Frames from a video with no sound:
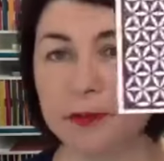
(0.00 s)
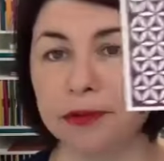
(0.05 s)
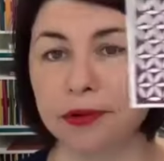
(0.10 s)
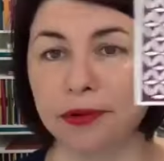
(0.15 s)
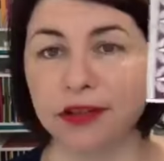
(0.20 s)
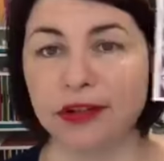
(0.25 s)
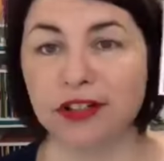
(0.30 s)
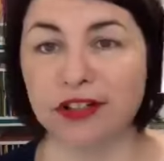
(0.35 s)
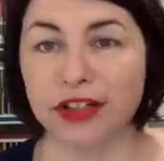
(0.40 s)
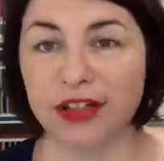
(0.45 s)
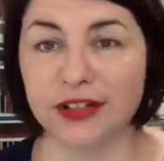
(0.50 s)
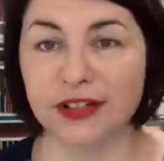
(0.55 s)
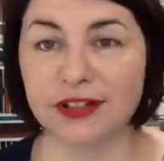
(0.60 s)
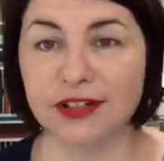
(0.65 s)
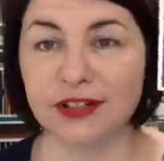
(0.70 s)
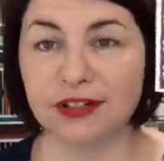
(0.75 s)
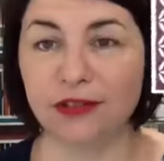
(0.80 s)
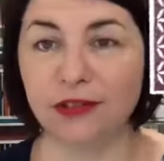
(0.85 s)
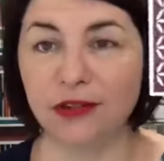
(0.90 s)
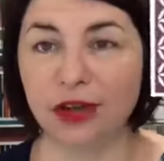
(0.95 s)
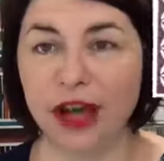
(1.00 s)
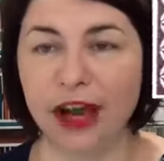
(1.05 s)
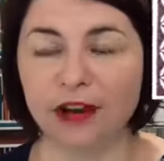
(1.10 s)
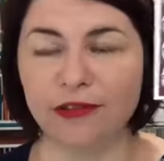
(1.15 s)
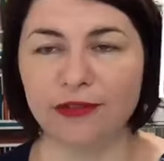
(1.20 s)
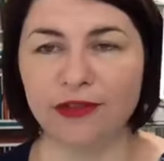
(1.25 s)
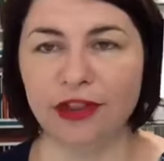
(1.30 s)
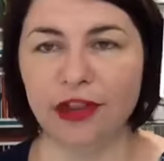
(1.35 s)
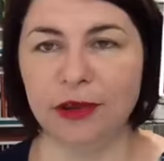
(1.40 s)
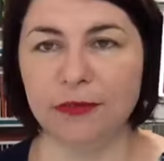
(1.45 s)
brilliant. Look
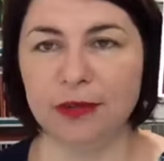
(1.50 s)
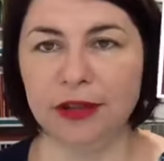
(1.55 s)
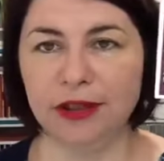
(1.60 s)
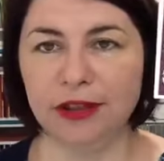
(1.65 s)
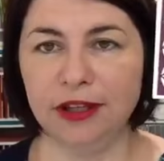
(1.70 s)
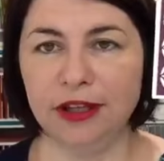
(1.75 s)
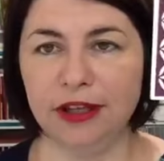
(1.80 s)
out for them in